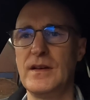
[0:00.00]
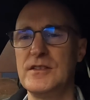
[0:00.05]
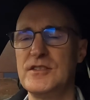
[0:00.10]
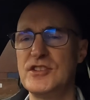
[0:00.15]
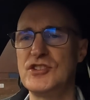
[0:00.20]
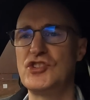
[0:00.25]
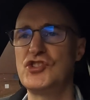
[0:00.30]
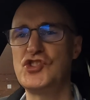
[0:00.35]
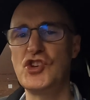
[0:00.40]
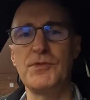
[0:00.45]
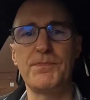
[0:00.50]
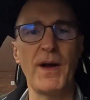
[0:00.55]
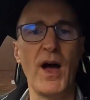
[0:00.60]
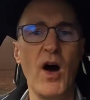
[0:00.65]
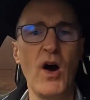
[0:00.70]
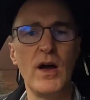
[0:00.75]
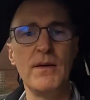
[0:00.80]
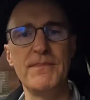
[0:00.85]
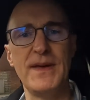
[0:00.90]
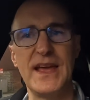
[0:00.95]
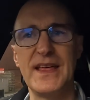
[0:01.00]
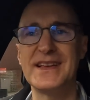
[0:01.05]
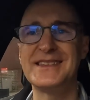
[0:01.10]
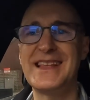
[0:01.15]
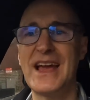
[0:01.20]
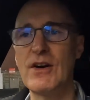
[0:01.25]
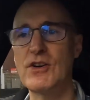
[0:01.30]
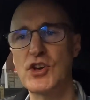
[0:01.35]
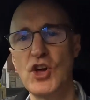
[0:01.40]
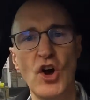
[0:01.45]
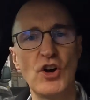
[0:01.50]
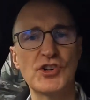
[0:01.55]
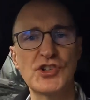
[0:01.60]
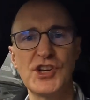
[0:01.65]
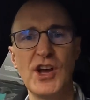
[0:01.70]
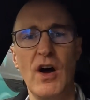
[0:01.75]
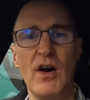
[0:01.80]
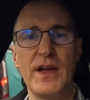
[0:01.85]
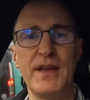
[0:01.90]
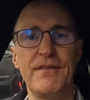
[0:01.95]
So there's a Juke behind me, and there's now a
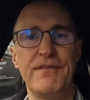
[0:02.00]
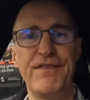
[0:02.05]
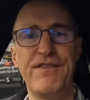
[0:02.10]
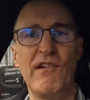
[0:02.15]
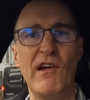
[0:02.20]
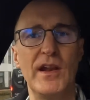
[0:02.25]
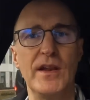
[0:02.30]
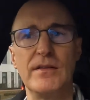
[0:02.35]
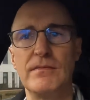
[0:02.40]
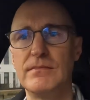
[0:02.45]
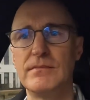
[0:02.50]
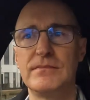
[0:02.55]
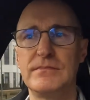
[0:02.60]
Qashqai in front.